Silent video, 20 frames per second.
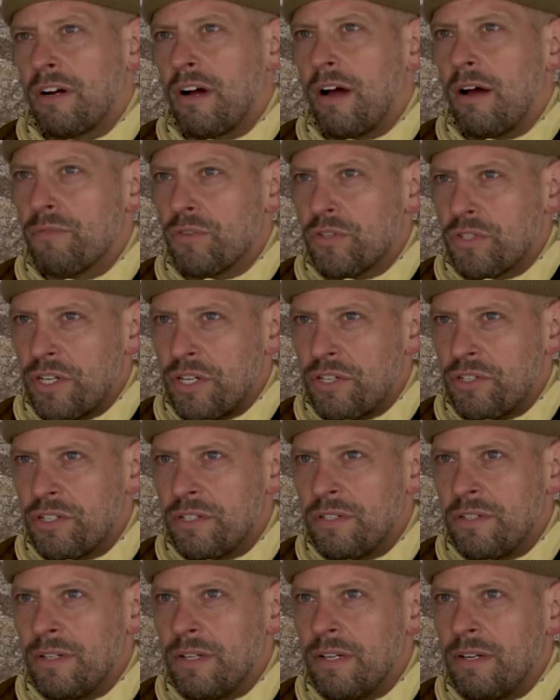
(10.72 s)

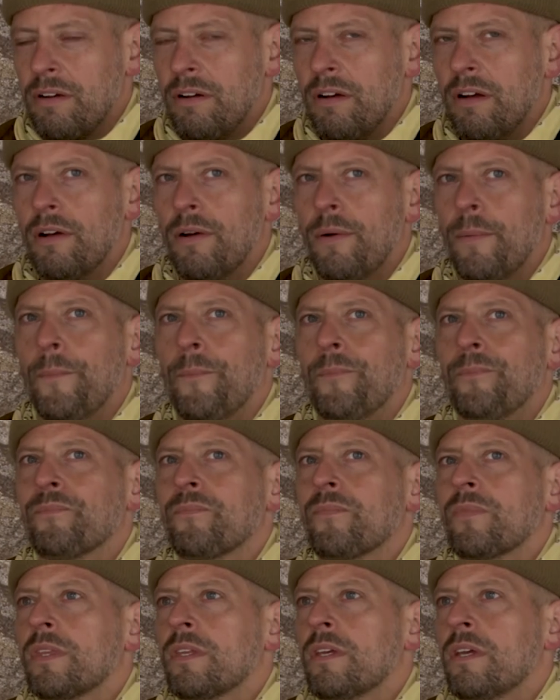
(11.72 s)
conversation. Um,
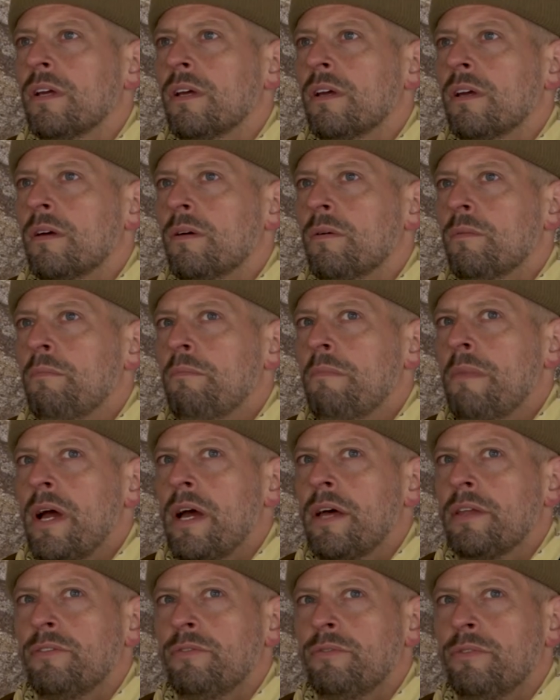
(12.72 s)

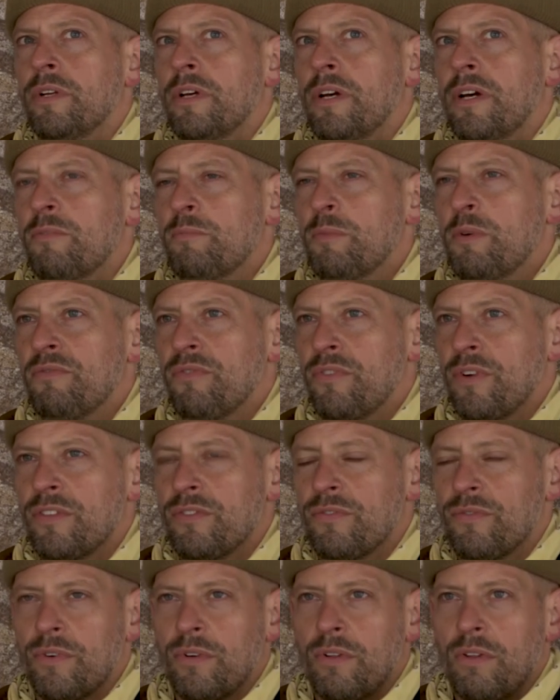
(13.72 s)
Matthew and I have been
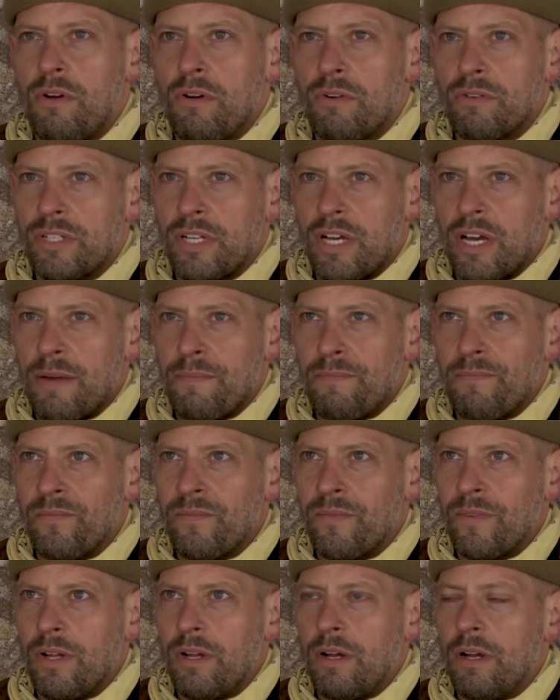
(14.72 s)
friends for a long
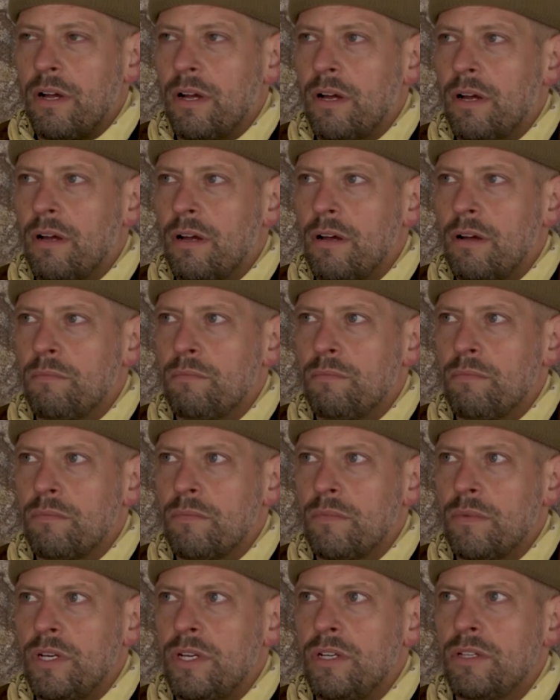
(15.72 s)
time.
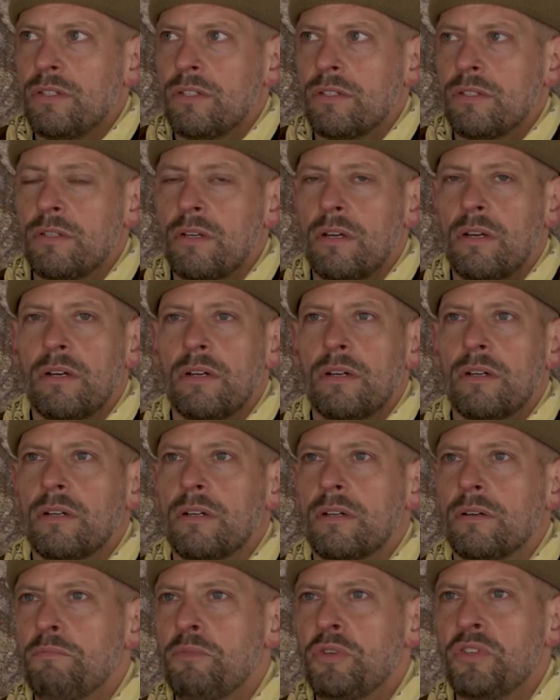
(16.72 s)
Um, he's
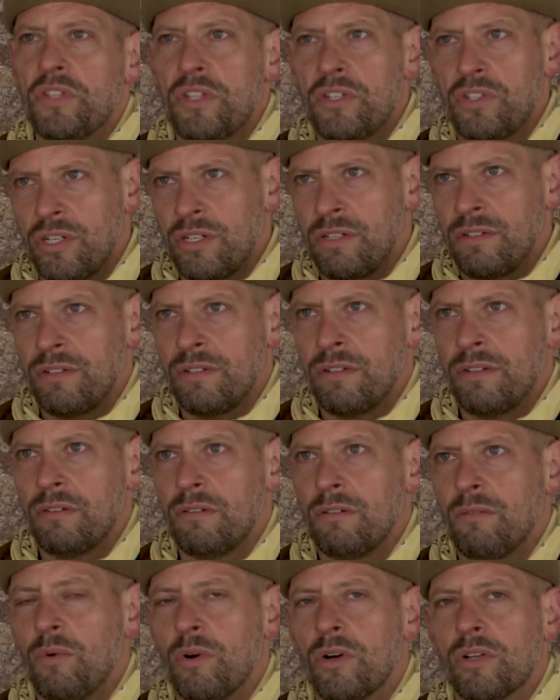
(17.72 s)
a
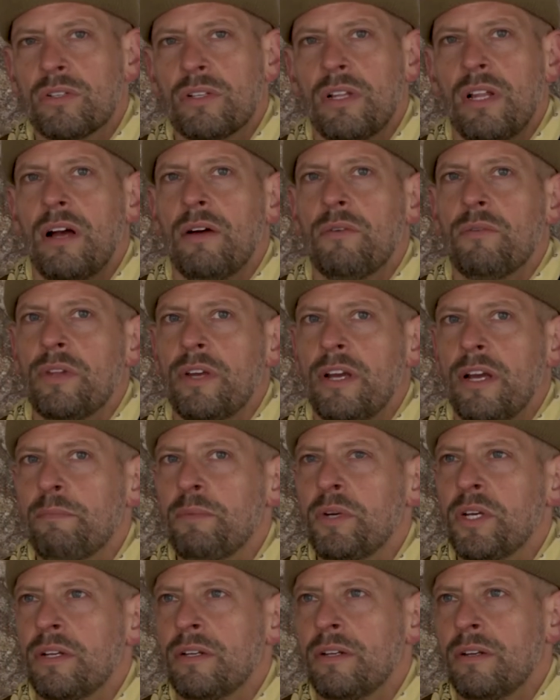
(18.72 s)
musician, works a lot with
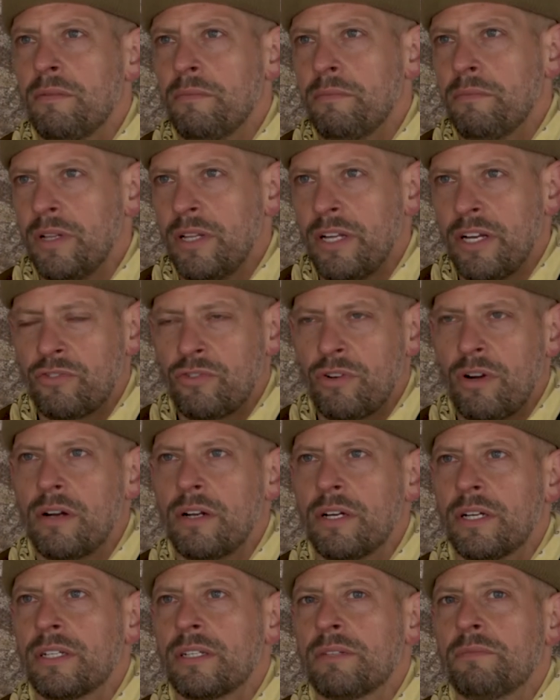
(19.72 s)
ambient and
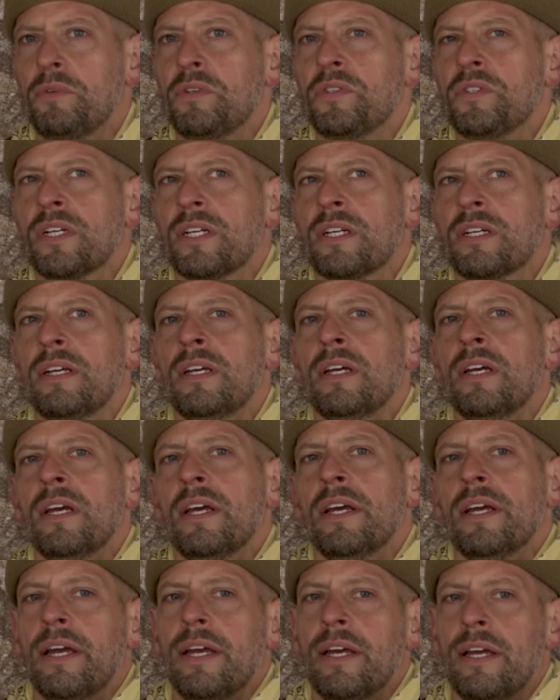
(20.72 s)
electronic music,
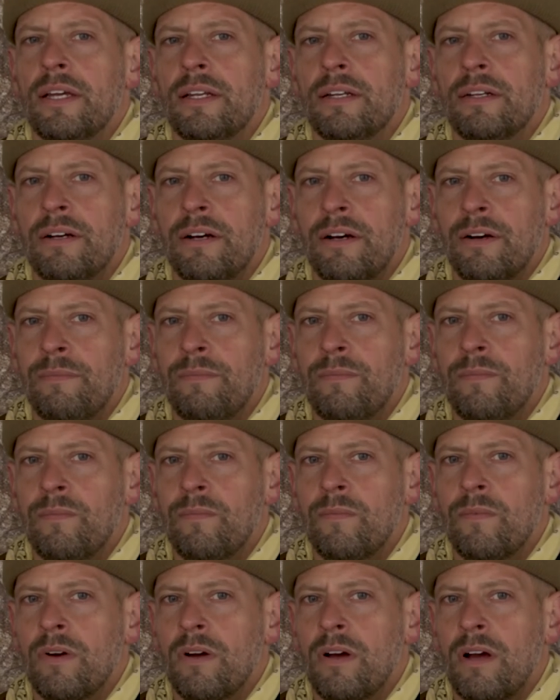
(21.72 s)
and
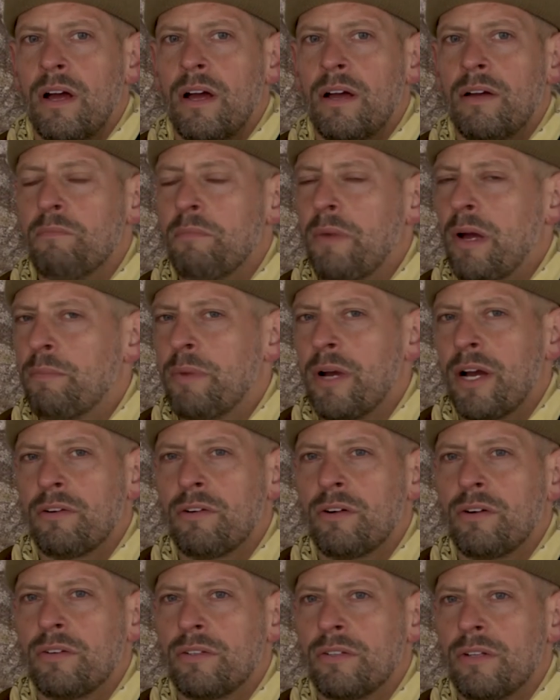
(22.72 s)
um, I, my
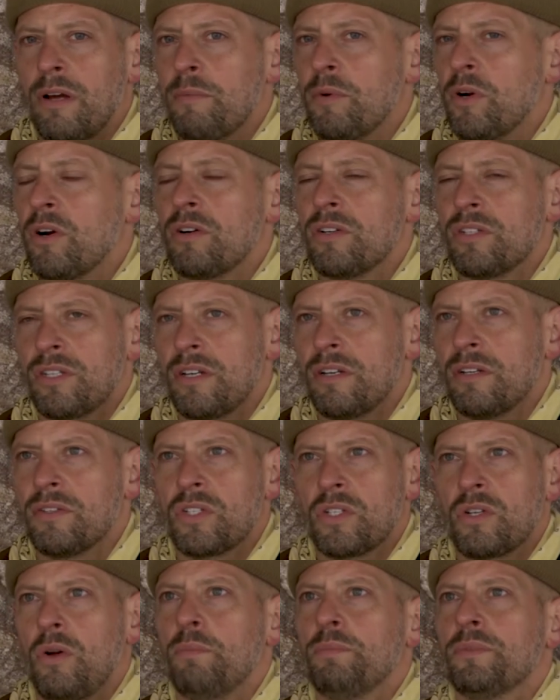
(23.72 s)
background, I'm an artist and a
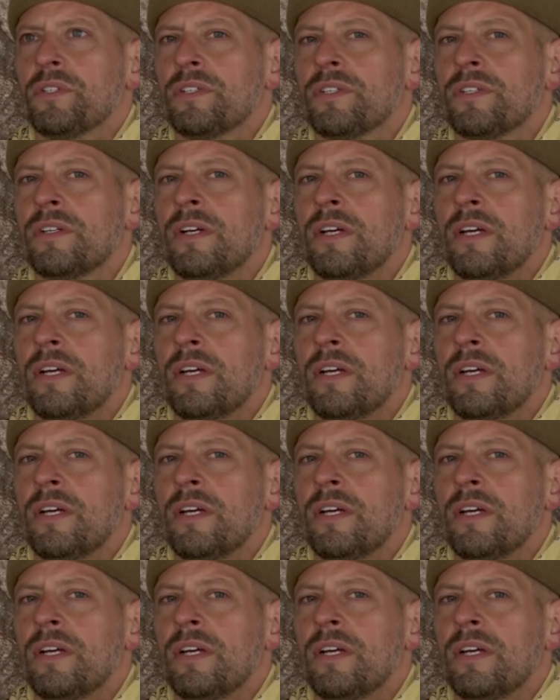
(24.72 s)
sculptor,